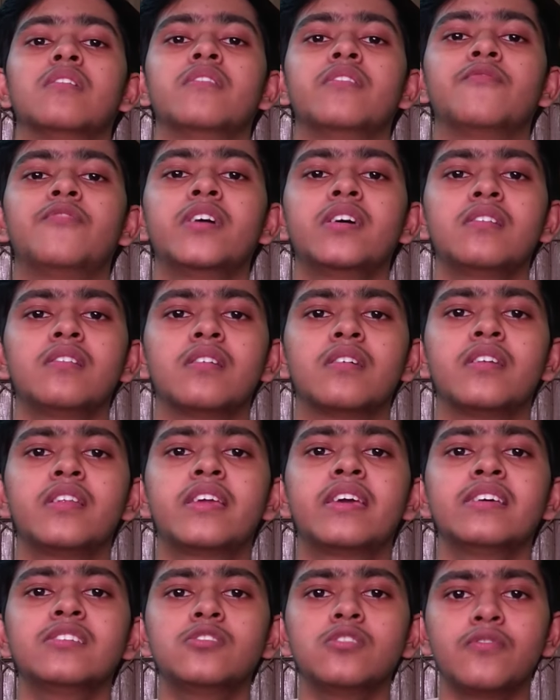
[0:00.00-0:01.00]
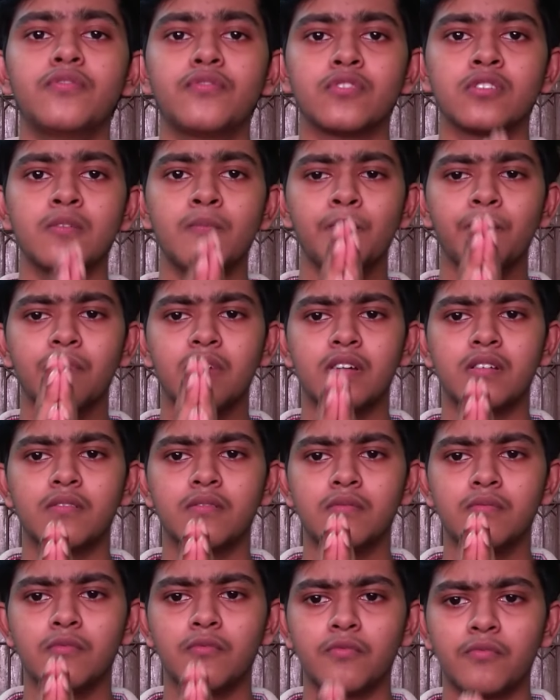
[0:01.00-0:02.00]
When in case of a
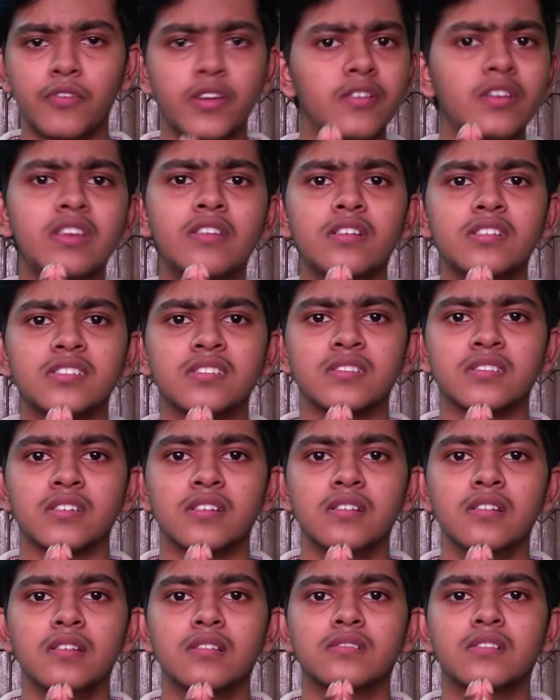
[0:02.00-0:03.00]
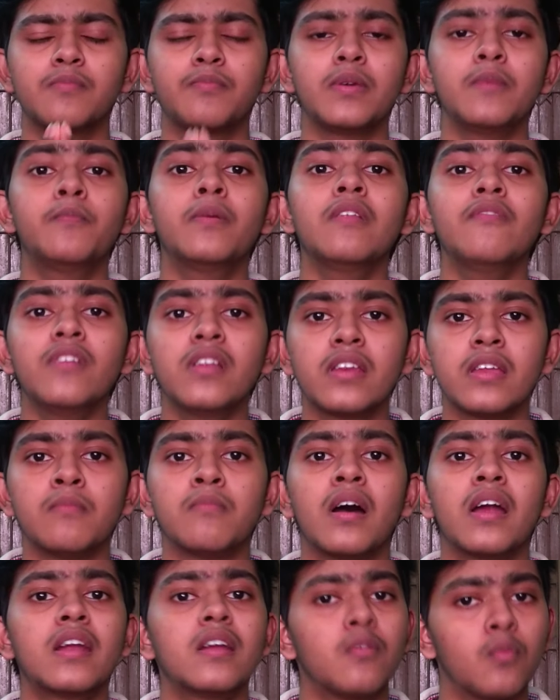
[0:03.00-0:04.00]
winter season, the people will
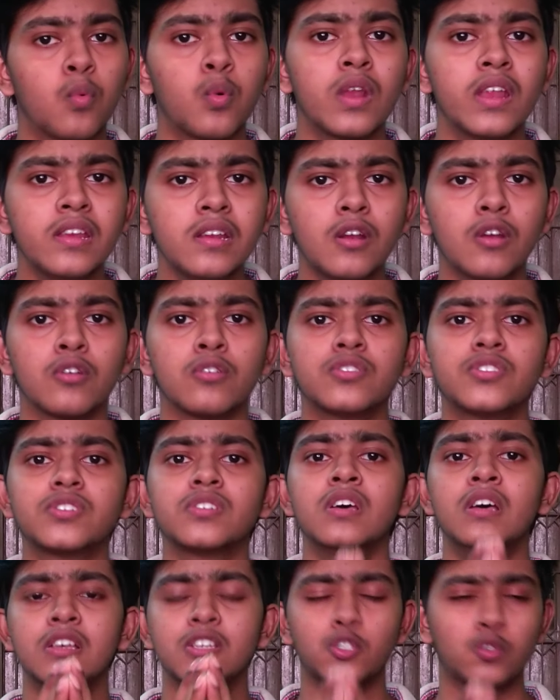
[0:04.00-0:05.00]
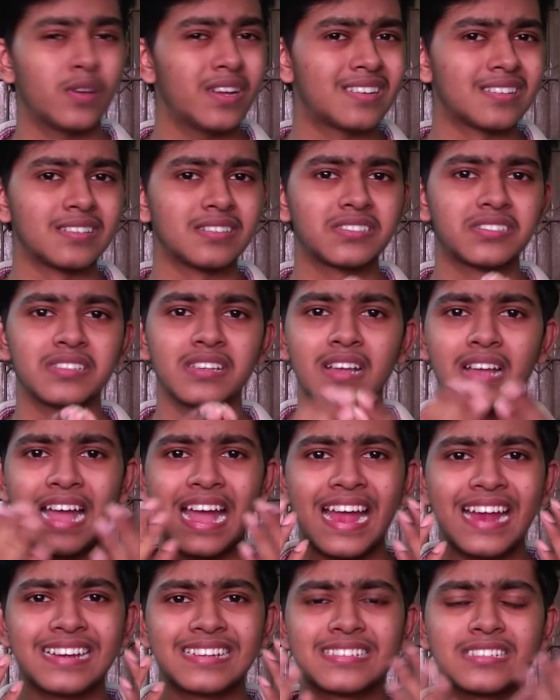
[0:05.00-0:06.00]
demand woolen clothes, sweaters,
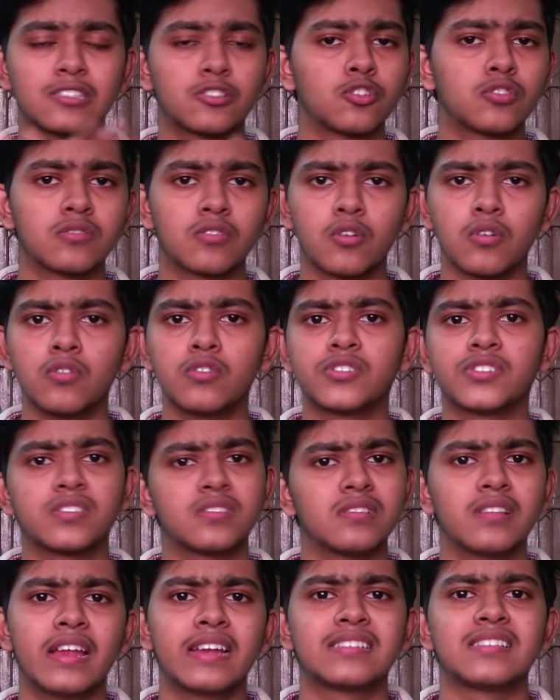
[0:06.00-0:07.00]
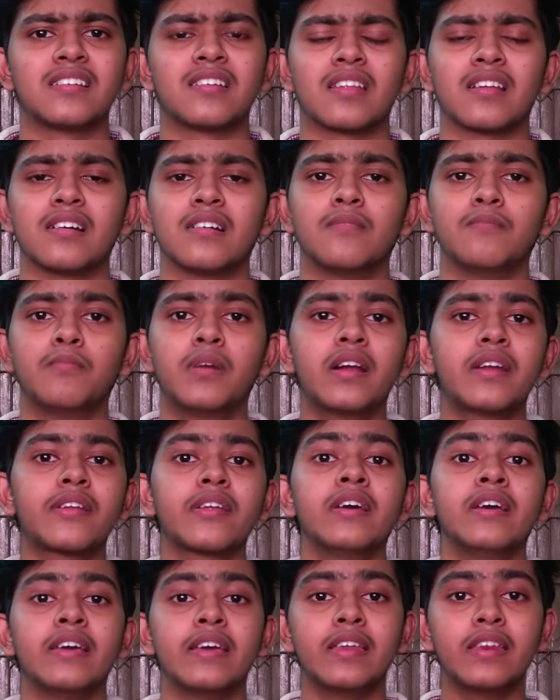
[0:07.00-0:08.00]
hats, coats, etc.
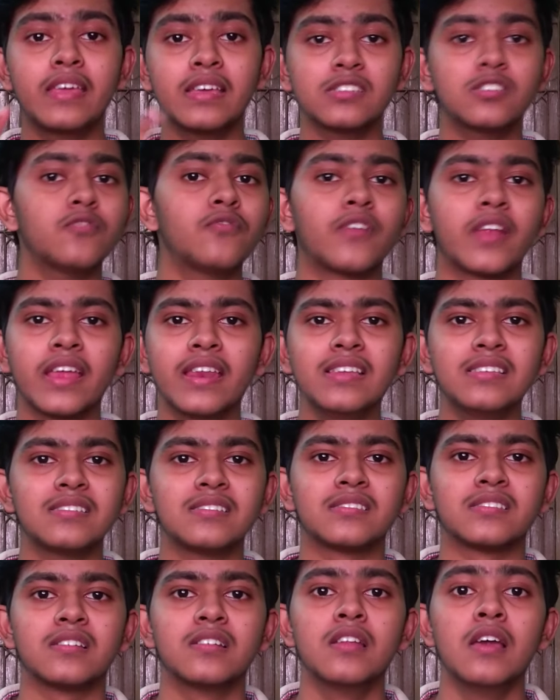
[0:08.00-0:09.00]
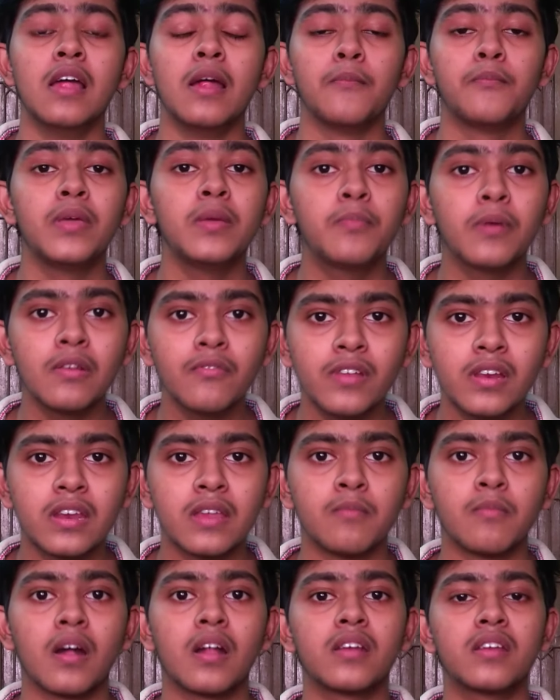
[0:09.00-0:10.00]
But in case of rainy season, people will
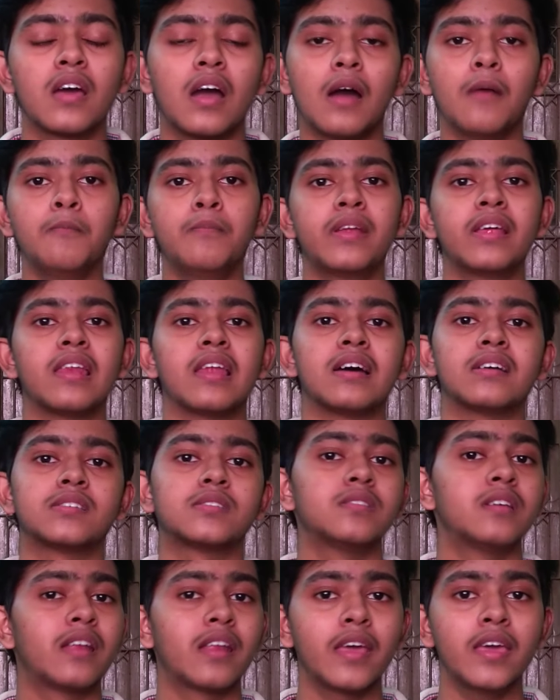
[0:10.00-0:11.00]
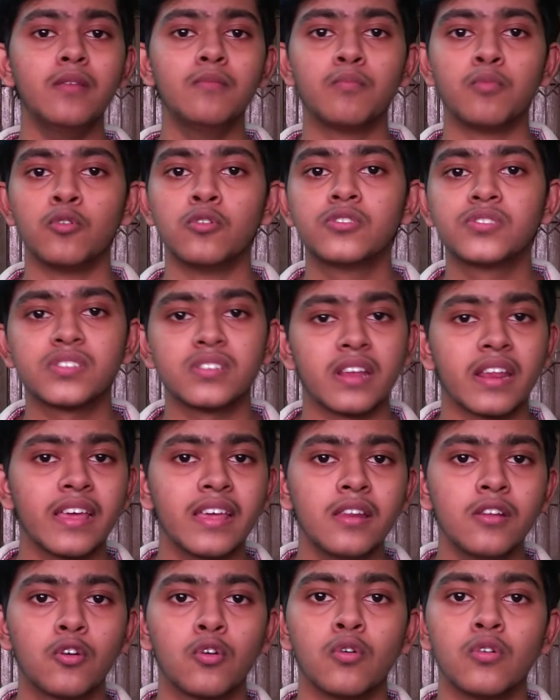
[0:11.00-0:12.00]
demand umbrellas, rain boots,
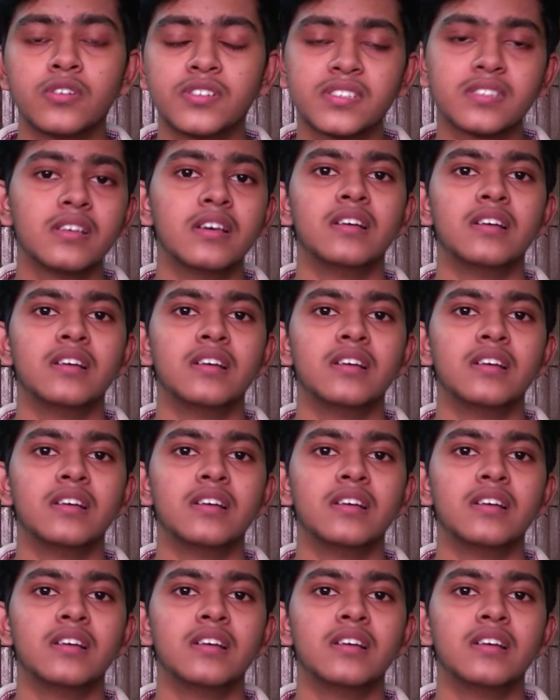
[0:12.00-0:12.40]
raincoats,